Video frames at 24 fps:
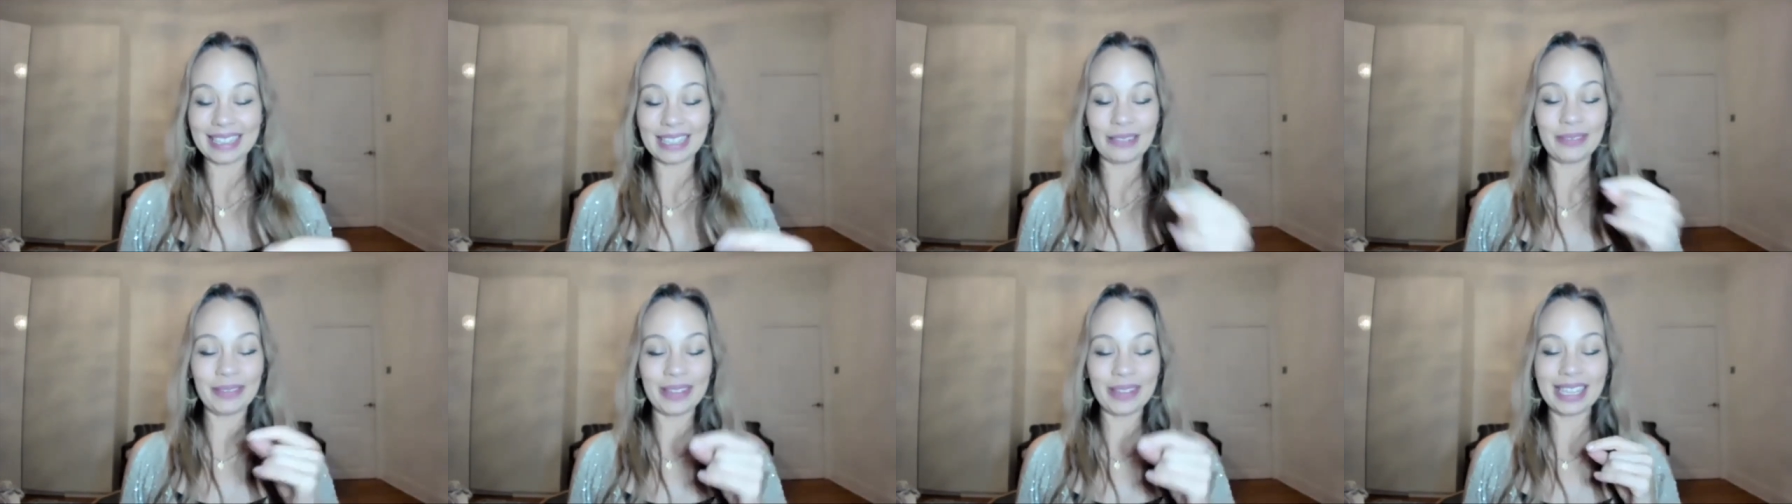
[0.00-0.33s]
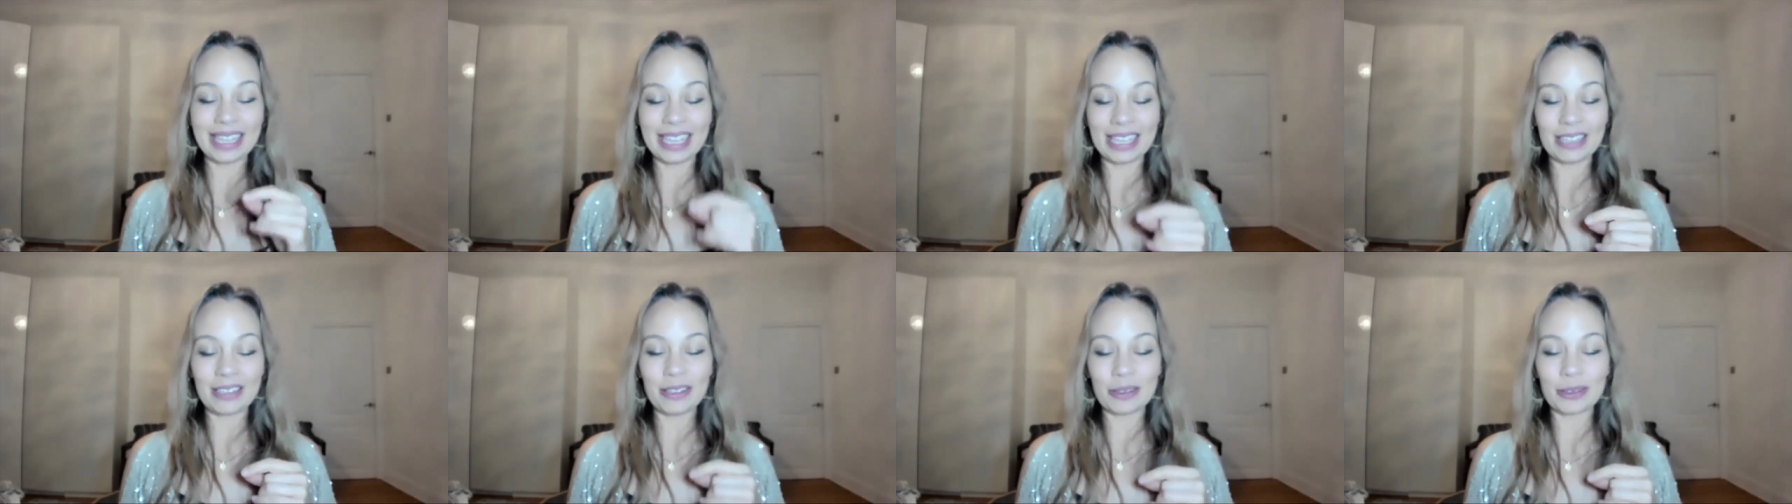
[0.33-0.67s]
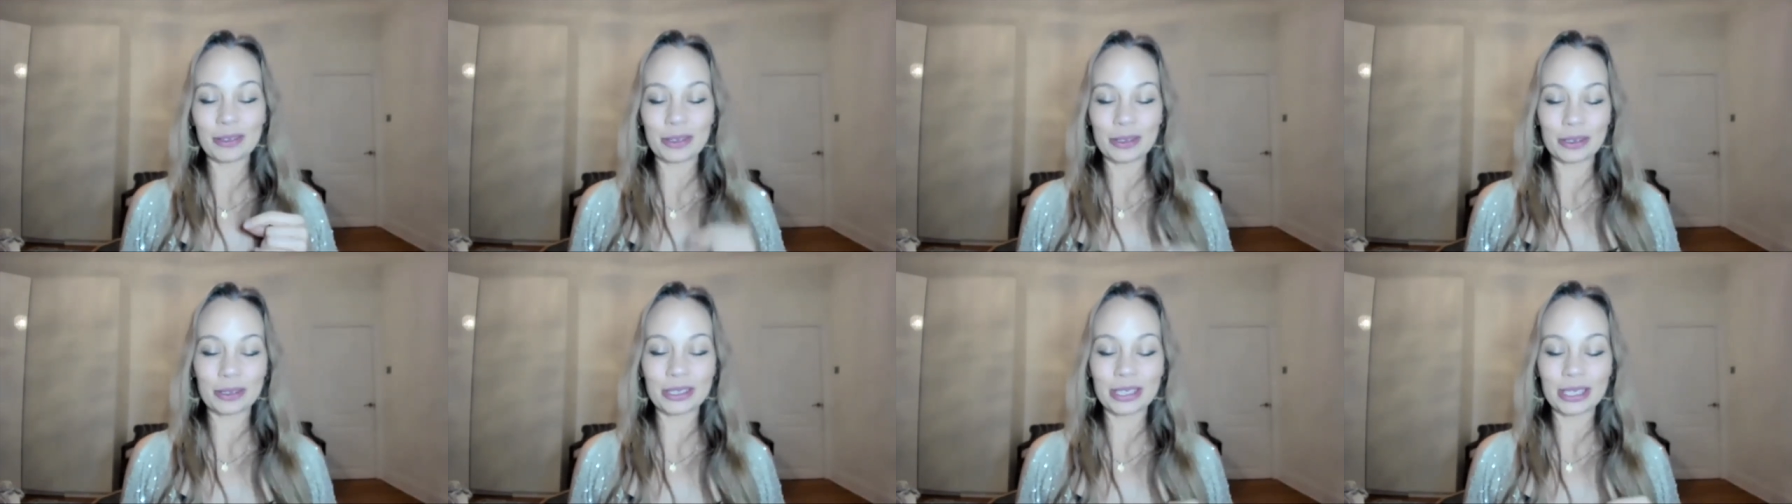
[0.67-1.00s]
living in your
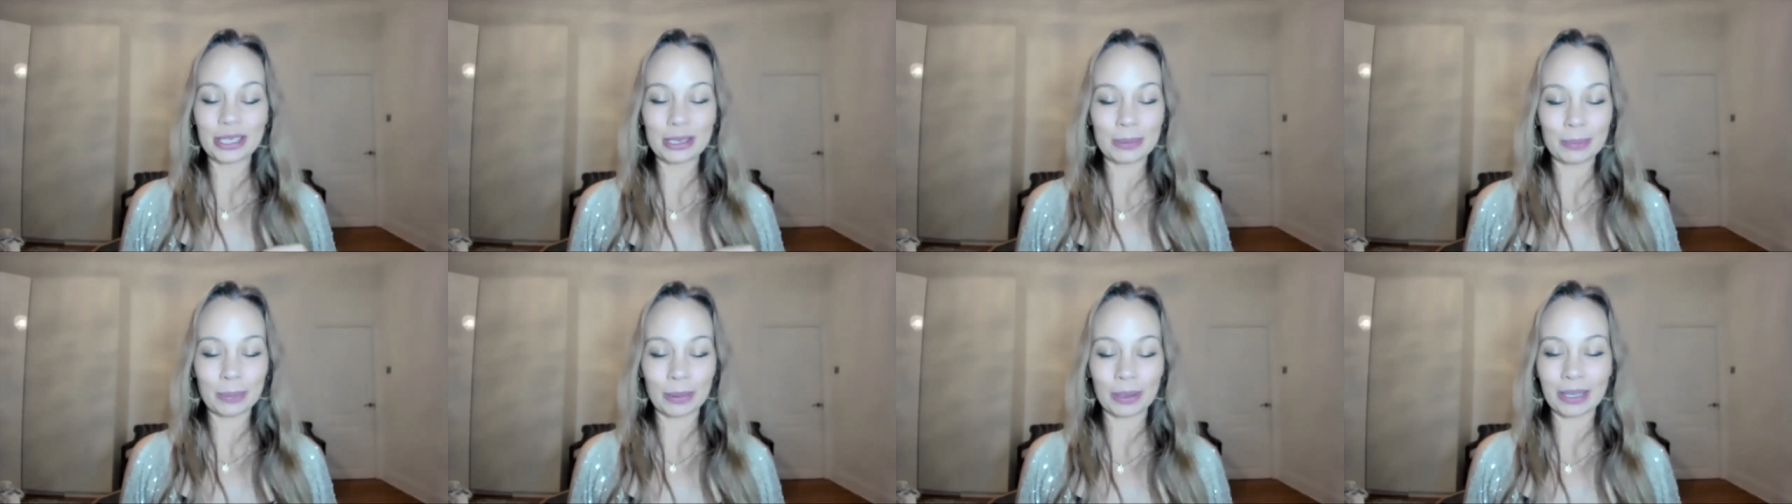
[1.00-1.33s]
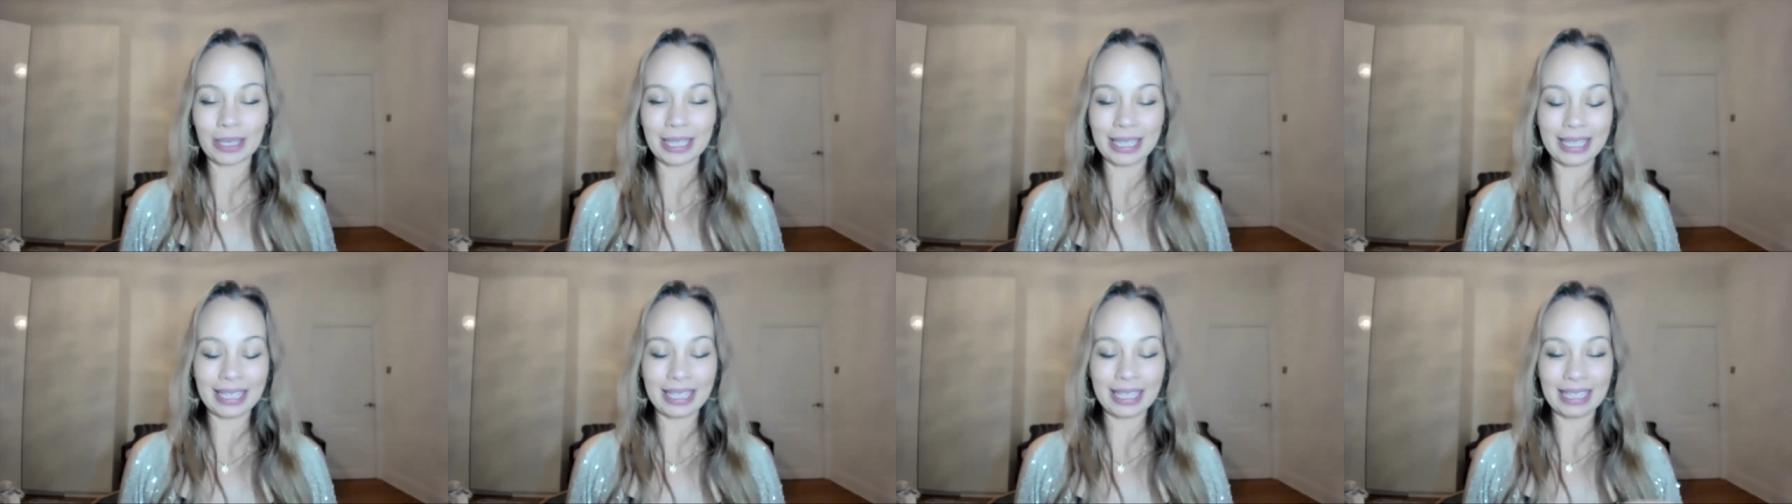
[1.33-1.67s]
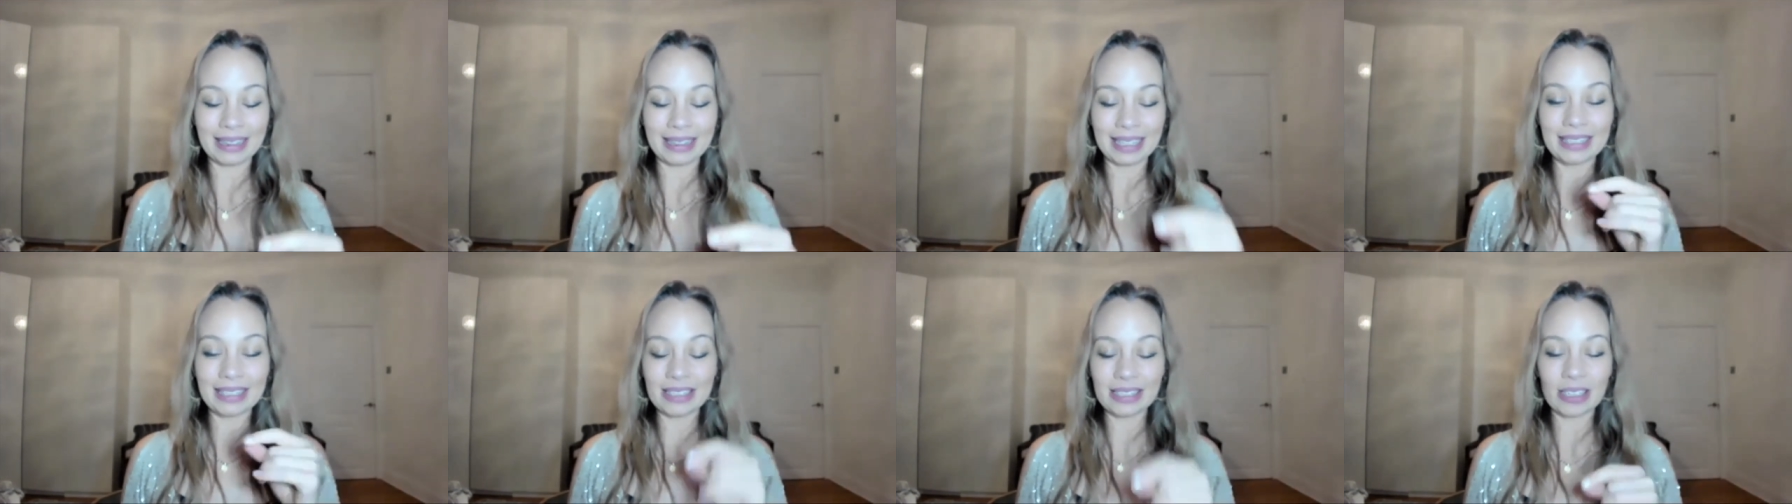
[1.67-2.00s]
gorgeous body
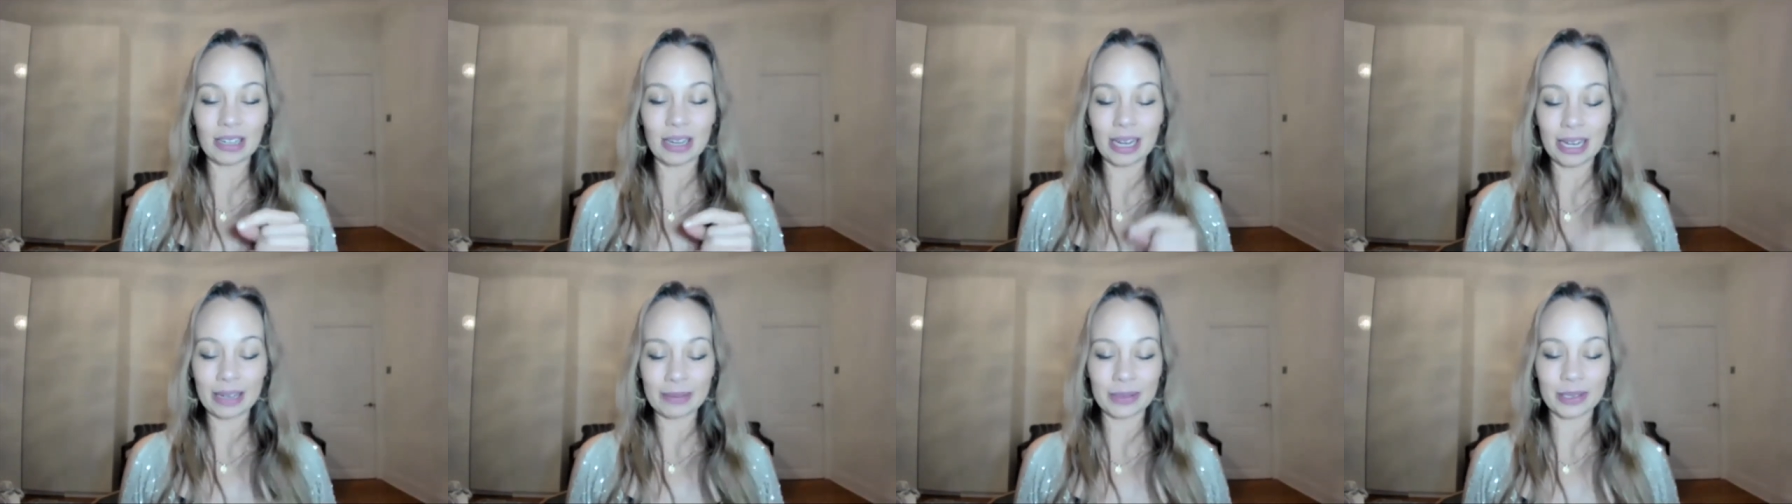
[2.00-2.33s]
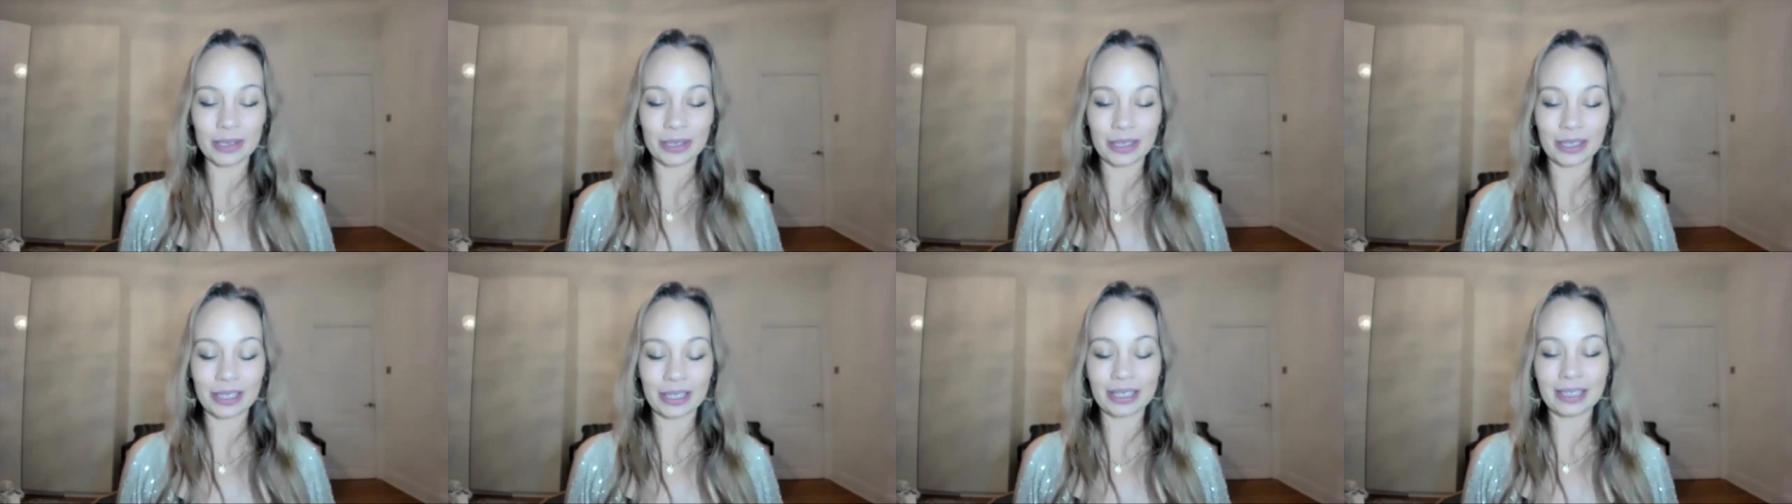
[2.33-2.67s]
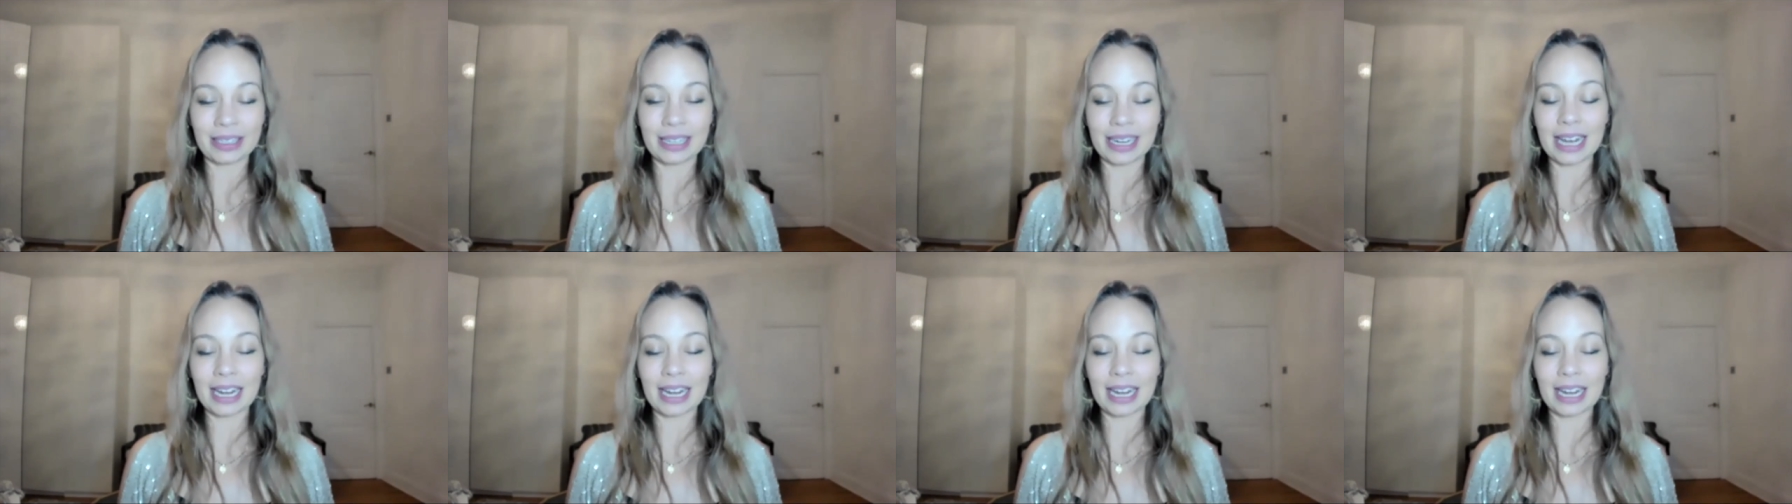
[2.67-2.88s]
in this time zone.